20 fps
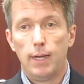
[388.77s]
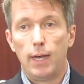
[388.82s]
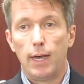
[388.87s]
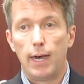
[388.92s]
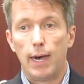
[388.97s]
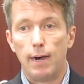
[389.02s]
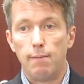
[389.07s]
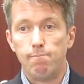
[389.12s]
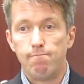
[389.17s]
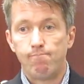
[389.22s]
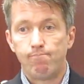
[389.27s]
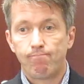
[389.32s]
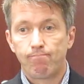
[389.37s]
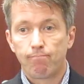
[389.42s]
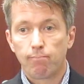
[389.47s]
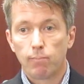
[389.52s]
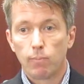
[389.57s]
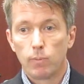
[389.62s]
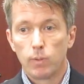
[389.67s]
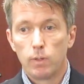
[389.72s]

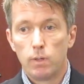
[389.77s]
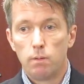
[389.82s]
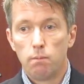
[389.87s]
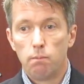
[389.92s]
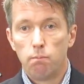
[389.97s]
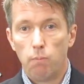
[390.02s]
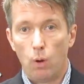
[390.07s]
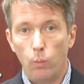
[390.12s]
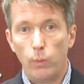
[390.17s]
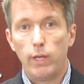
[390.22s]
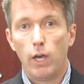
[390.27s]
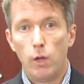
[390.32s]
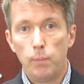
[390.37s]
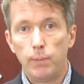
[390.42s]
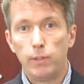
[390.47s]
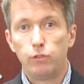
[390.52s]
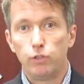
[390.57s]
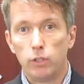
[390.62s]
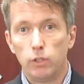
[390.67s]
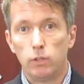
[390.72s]
But we hope
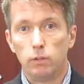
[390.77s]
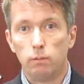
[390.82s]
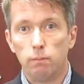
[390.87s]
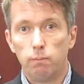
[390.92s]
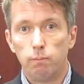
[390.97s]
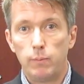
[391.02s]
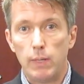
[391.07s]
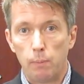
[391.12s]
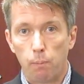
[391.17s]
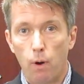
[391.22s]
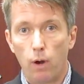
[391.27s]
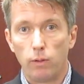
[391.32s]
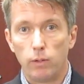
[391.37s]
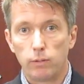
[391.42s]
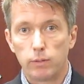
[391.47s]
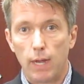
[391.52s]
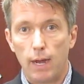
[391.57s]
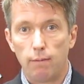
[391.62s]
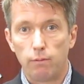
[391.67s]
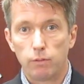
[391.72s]
that you'll be a part of
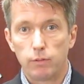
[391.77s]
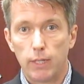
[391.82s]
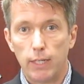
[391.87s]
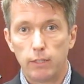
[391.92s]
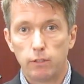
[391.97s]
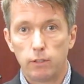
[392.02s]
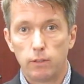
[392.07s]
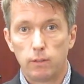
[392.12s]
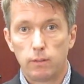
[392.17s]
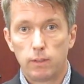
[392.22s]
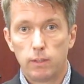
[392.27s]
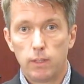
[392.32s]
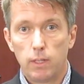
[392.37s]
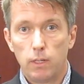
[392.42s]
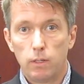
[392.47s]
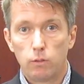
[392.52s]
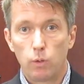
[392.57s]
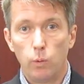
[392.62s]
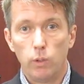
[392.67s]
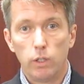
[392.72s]
this conversation.
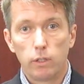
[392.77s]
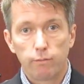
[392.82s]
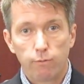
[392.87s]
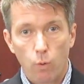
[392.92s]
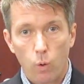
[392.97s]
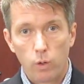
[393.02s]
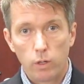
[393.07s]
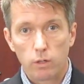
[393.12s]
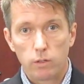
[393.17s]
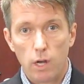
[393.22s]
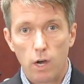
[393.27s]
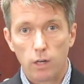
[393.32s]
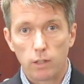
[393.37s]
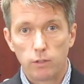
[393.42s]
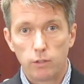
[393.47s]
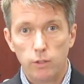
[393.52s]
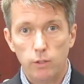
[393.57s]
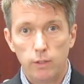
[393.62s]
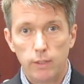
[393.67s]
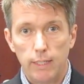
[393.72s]
So we look forward to talking
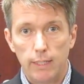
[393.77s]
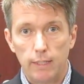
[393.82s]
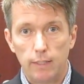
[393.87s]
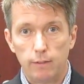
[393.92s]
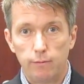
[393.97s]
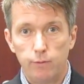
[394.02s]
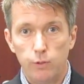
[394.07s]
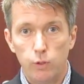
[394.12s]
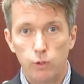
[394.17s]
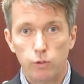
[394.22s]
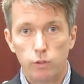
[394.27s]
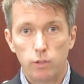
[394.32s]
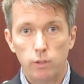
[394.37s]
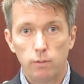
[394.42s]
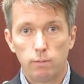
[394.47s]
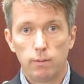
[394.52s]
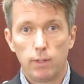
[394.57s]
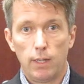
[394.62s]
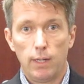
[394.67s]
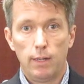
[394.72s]
to you again in the future.
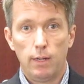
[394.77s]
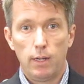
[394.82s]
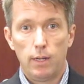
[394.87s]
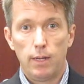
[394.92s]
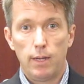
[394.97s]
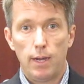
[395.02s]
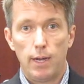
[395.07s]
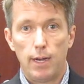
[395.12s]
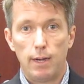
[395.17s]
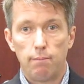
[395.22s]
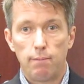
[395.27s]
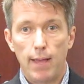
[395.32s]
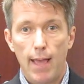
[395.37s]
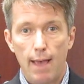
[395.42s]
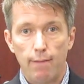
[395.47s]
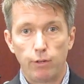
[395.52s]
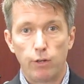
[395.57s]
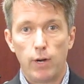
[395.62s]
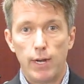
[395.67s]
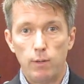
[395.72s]

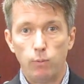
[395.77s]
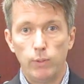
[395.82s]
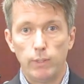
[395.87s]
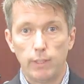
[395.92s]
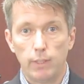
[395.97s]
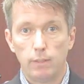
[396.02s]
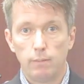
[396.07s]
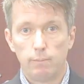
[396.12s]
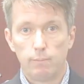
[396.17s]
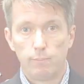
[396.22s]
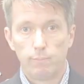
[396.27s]
Have a great week.